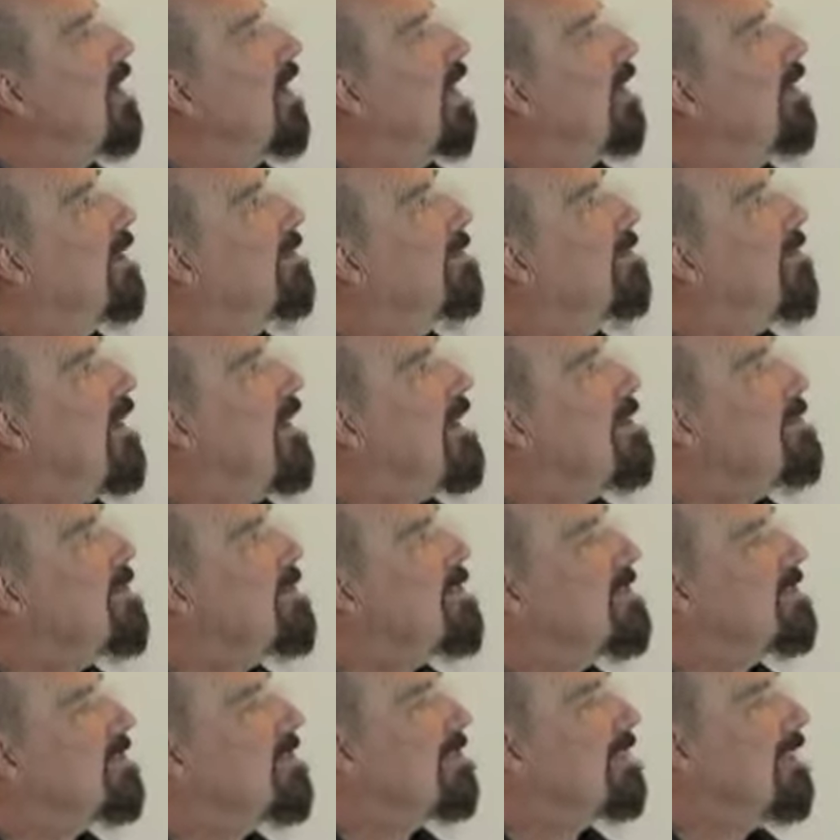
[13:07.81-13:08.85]
And the
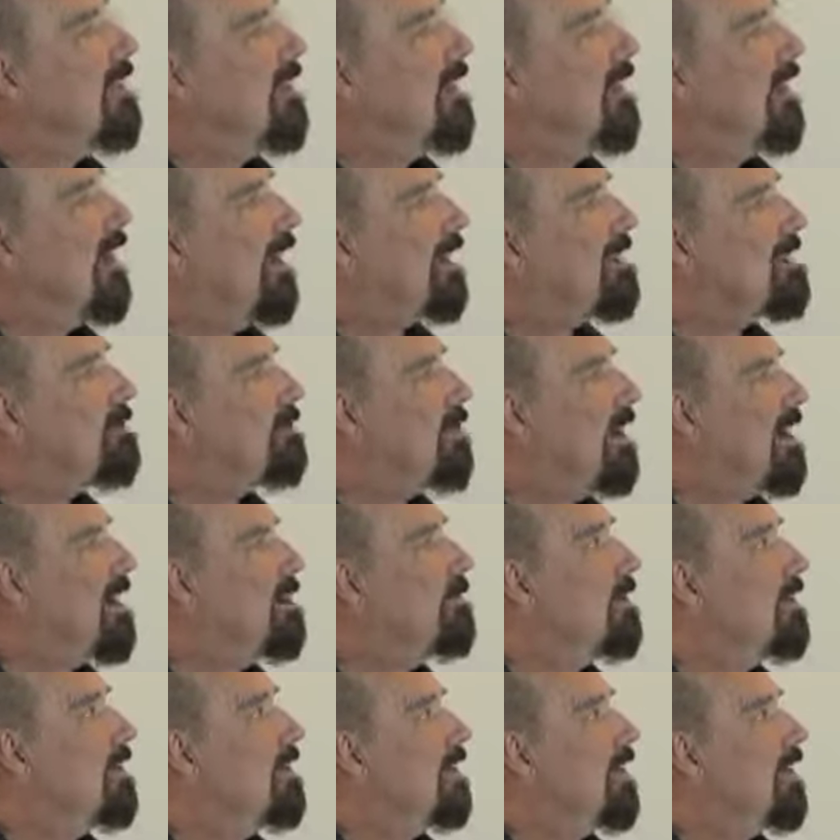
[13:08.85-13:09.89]
famous uh,
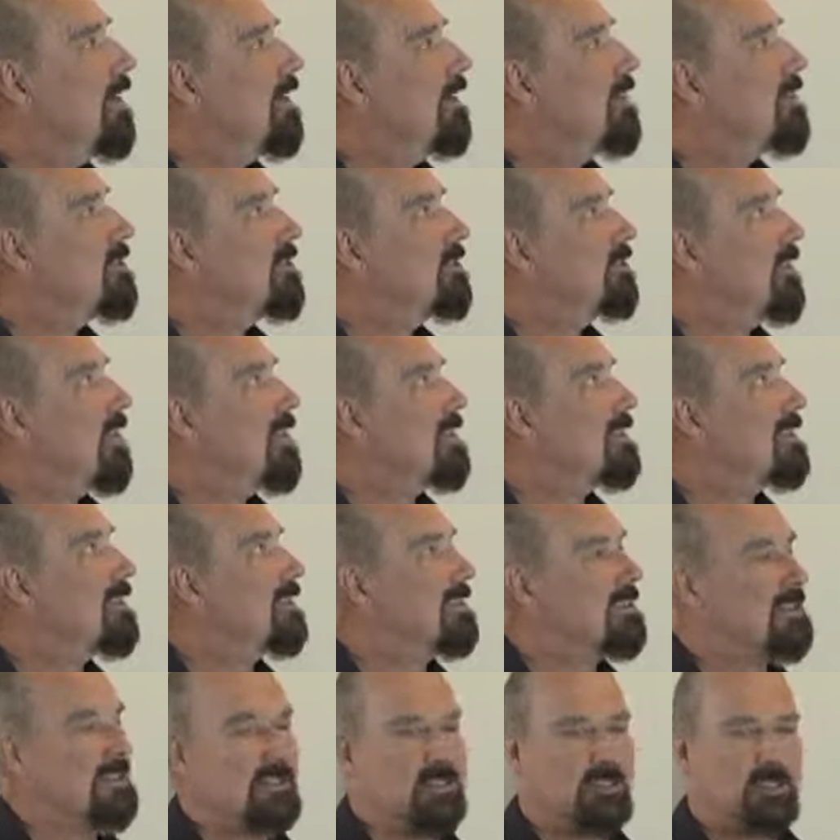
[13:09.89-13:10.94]
experiment that illustrates
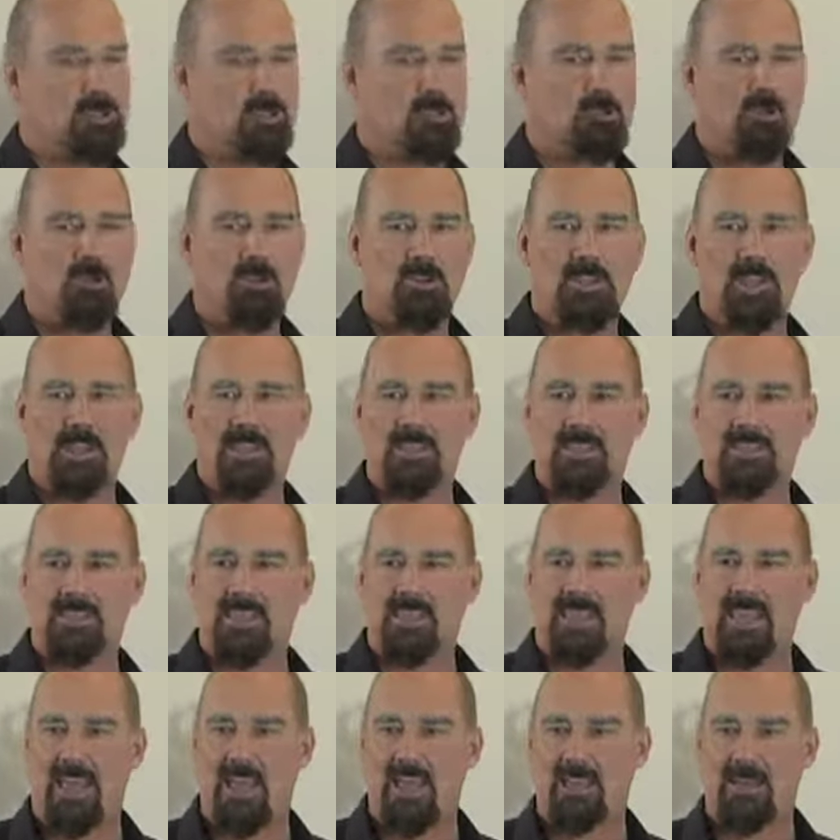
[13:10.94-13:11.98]
this is Schrödinger's
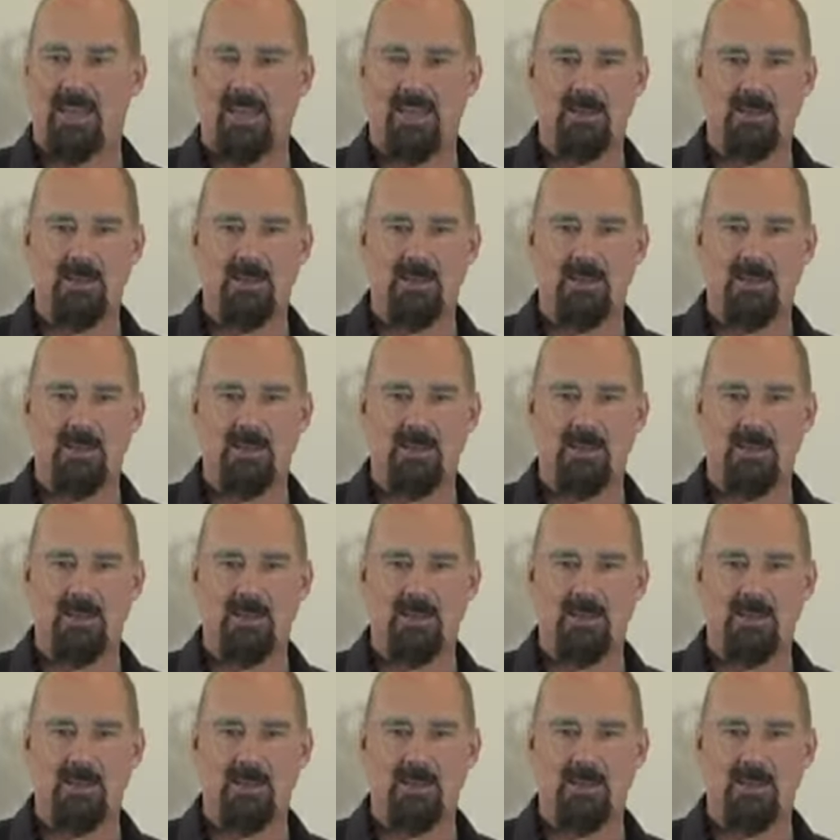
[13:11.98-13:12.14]
cat.